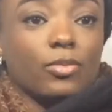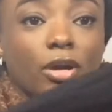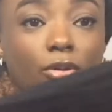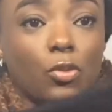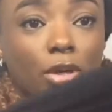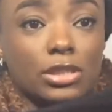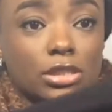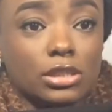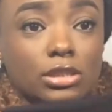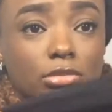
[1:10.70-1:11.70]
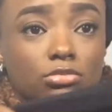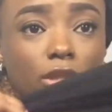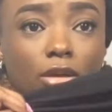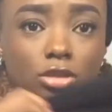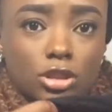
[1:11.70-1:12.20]
probably wait until
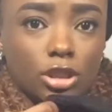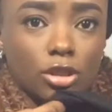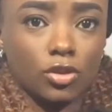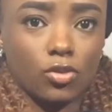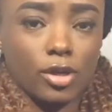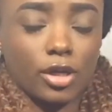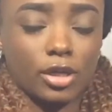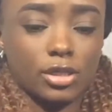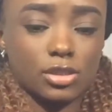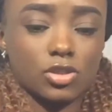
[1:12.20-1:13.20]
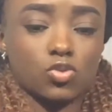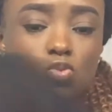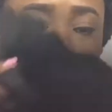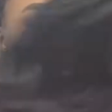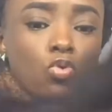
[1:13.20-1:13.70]
next year to wear it because it's
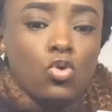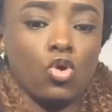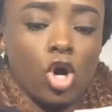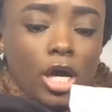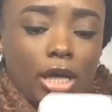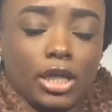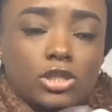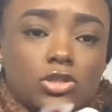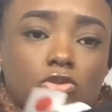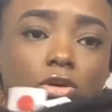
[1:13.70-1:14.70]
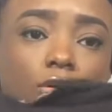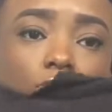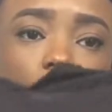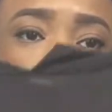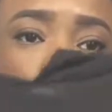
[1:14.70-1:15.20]
way too
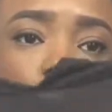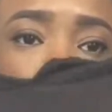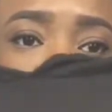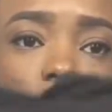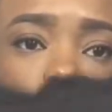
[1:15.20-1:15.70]
cold when wear